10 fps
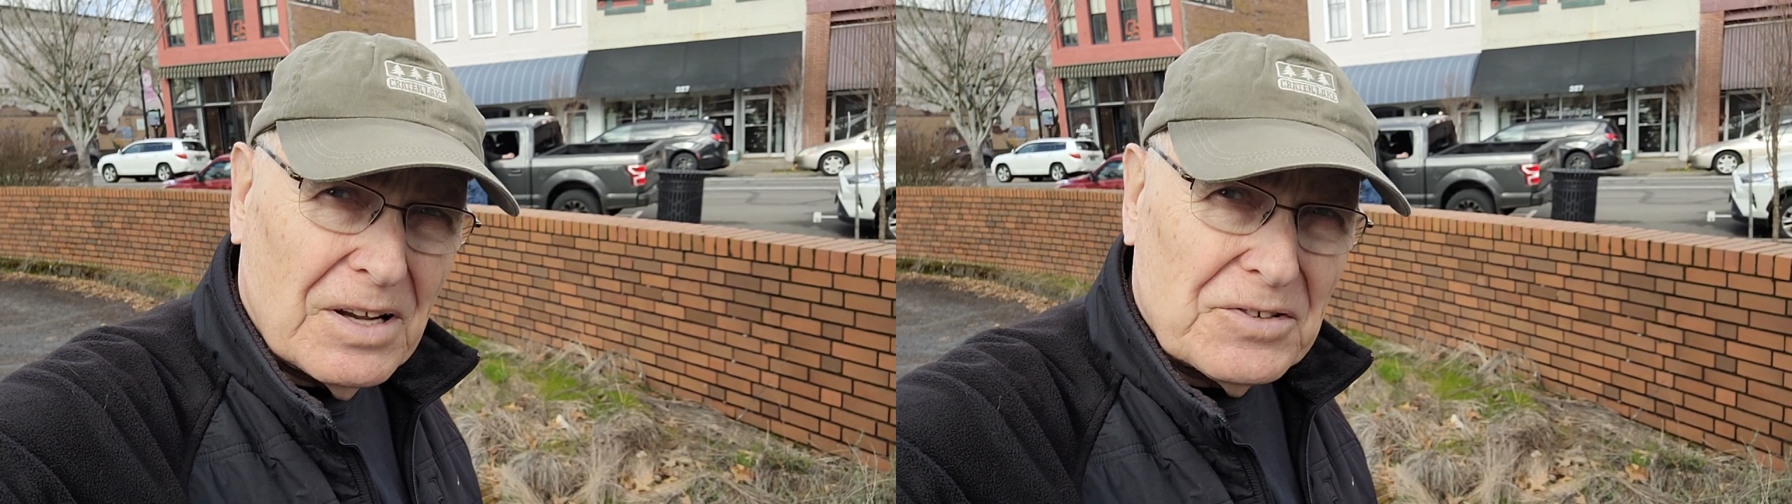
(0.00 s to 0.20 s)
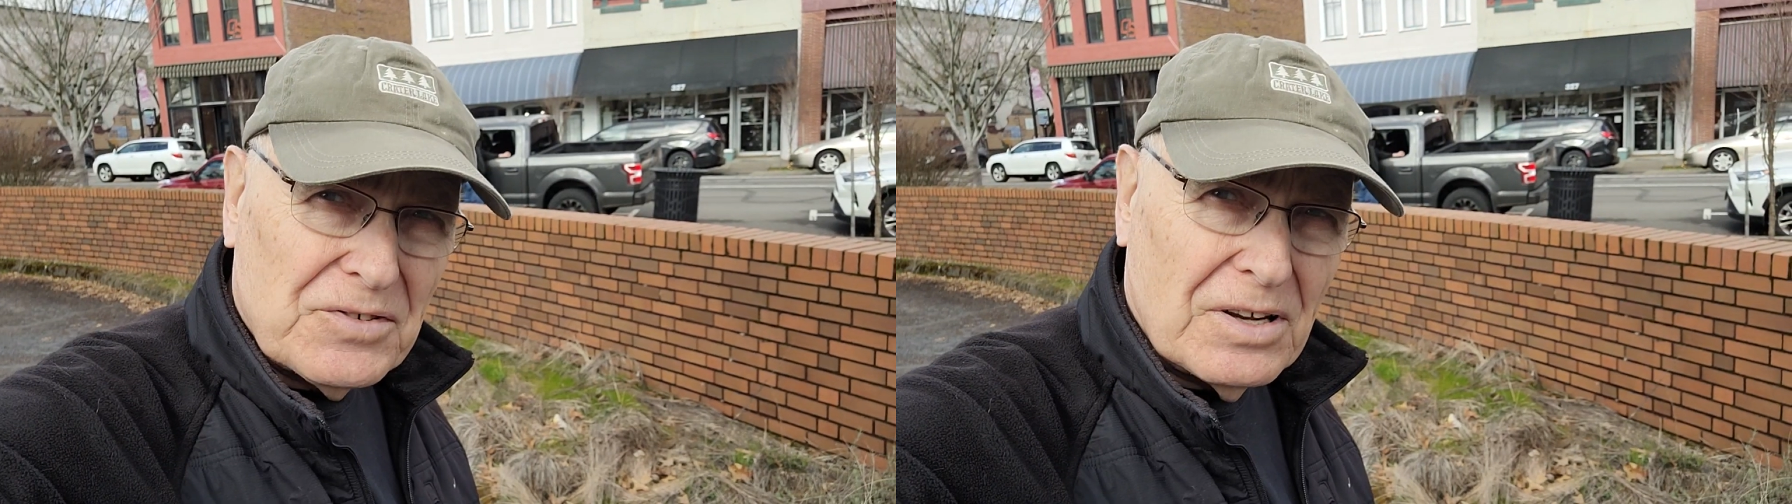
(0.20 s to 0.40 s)

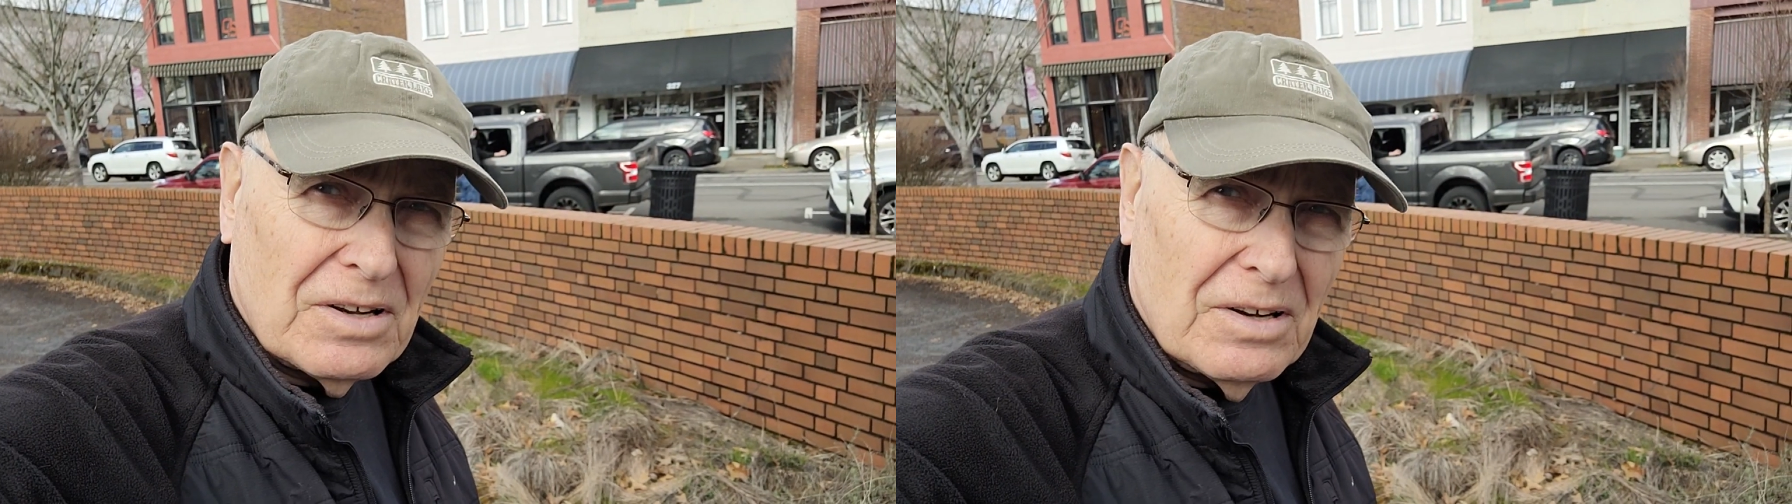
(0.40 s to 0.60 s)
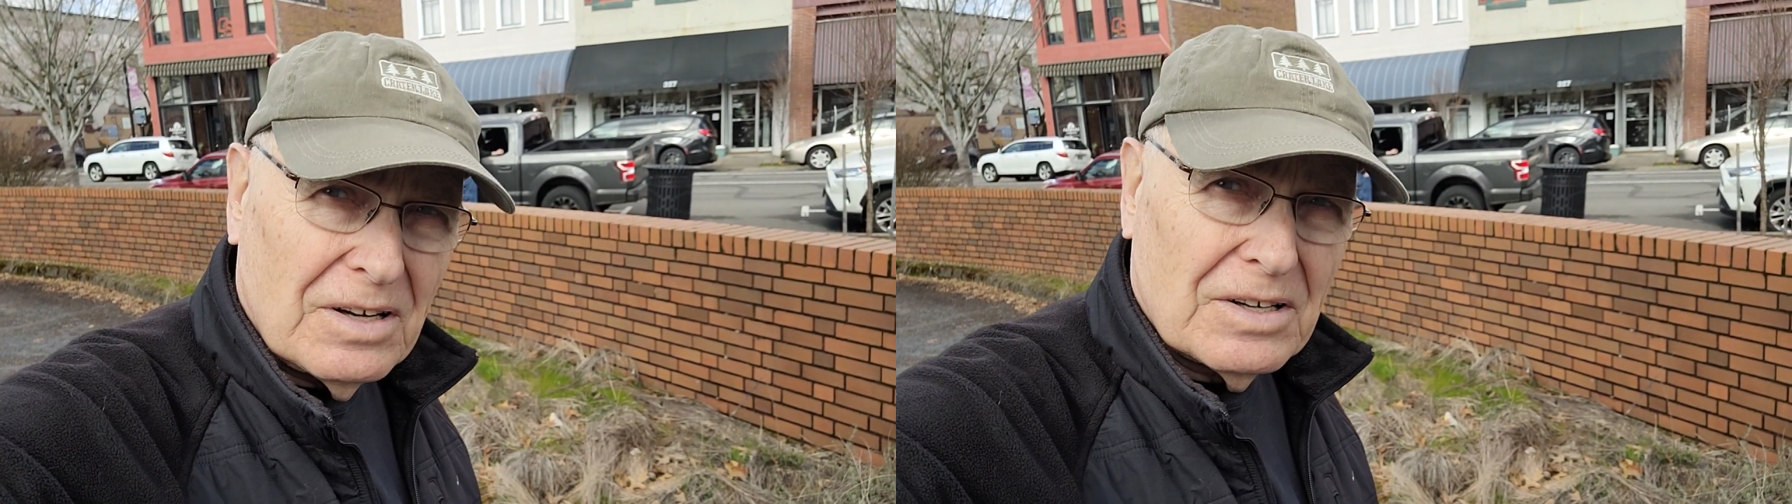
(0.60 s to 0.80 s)
I'll see
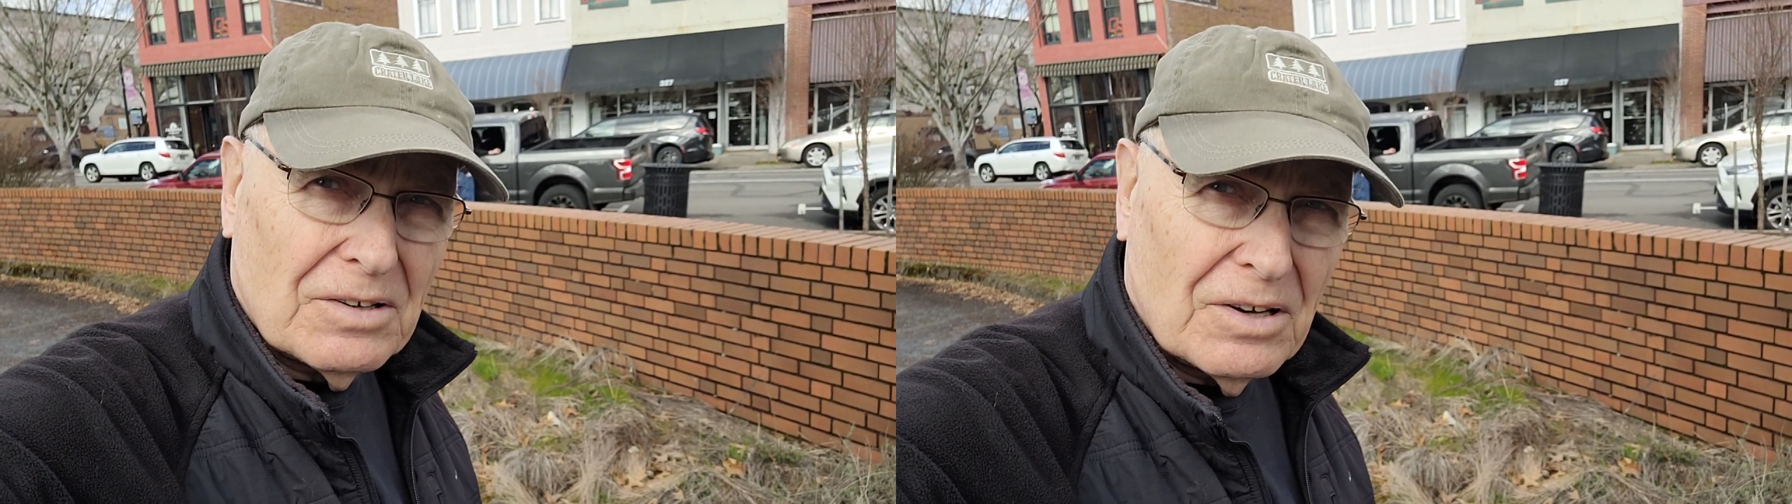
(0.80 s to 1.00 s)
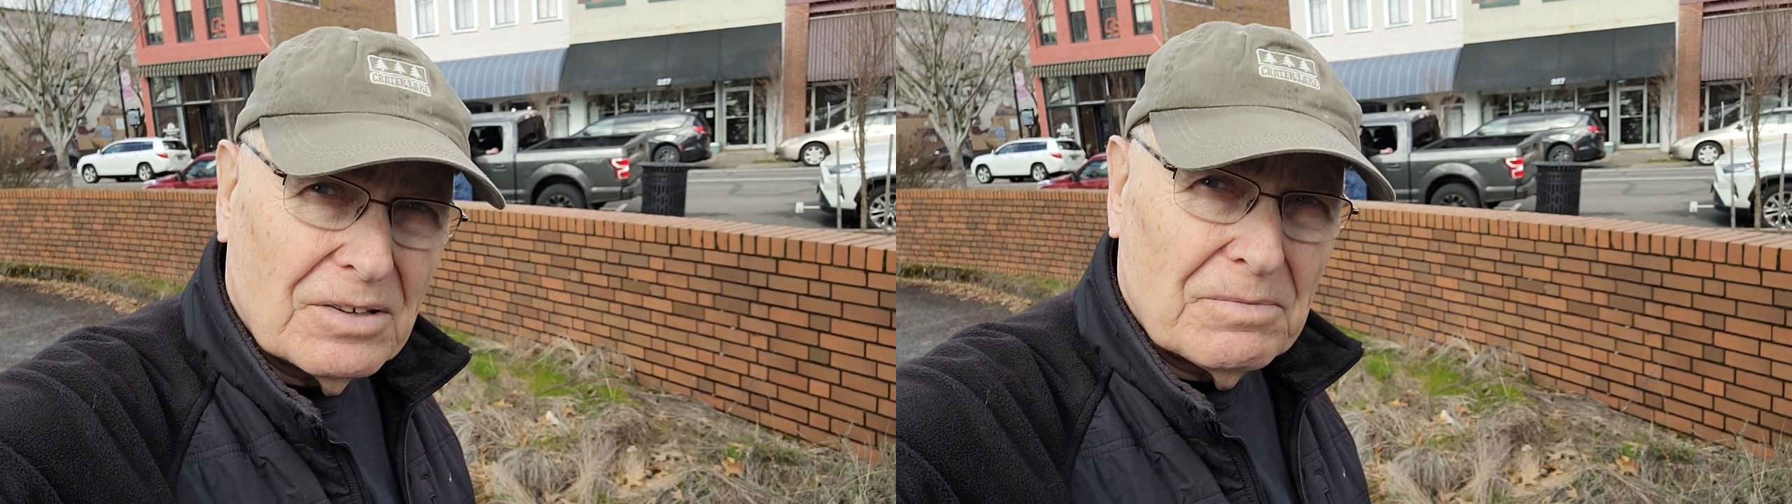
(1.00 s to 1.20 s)
you
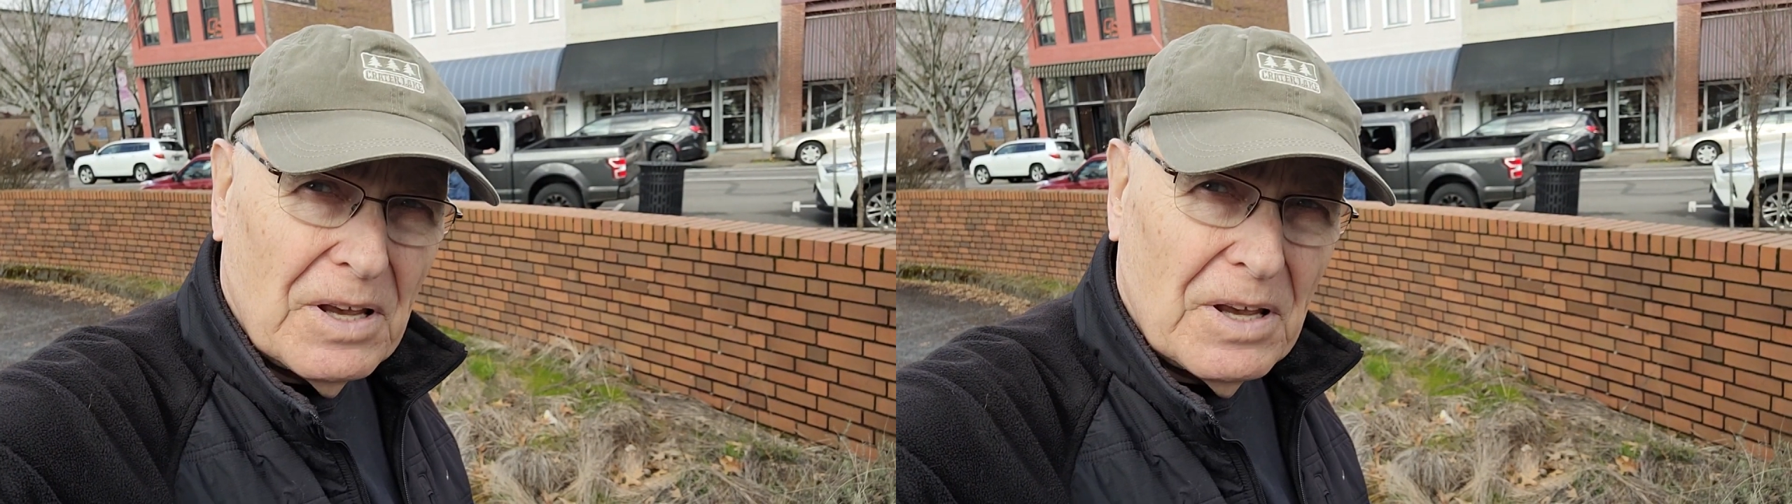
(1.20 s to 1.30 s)
here on